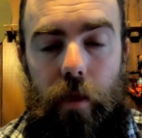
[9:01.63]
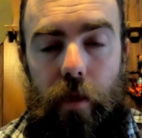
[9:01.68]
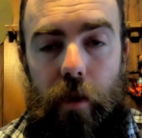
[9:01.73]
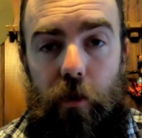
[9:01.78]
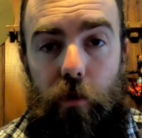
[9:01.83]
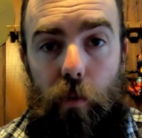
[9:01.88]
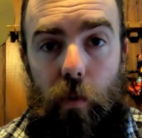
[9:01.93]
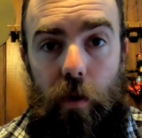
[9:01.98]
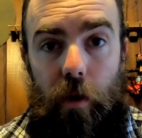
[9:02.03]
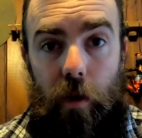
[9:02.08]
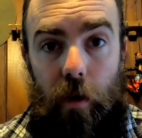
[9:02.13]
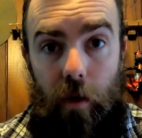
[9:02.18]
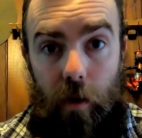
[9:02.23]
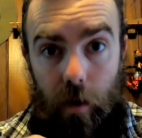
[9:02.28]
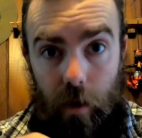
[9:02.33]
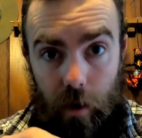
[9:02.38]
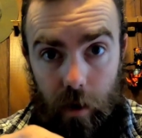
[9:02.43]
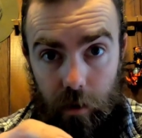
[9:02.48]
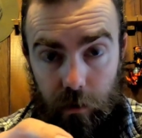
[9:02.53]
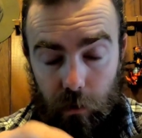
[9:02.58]
This reel
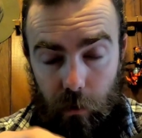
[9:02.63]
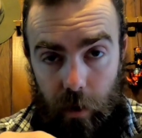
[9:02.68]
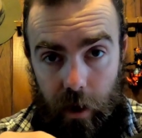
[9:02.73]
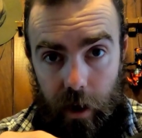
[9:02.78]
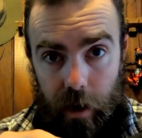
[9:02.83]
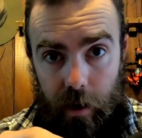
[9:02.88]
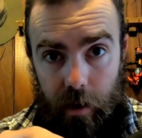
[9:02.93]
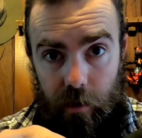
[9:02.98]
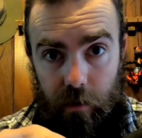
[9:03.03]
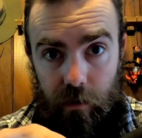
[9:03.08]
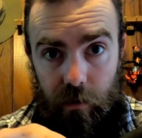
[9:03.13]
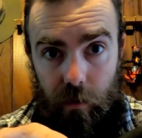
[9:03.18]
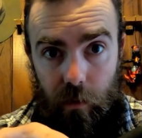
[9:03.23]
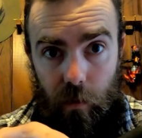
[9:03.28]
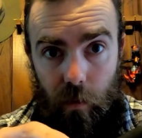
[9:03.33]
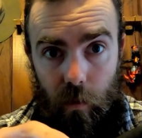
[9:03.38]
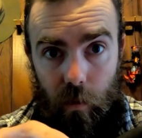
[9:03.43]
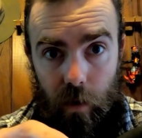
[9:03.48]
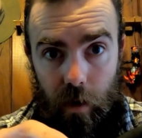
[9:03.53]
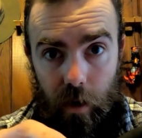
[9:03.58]
also has
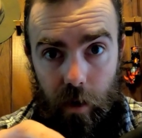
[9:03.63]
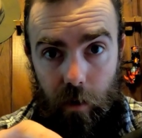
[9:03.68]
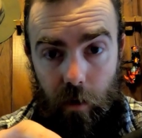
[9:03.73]
one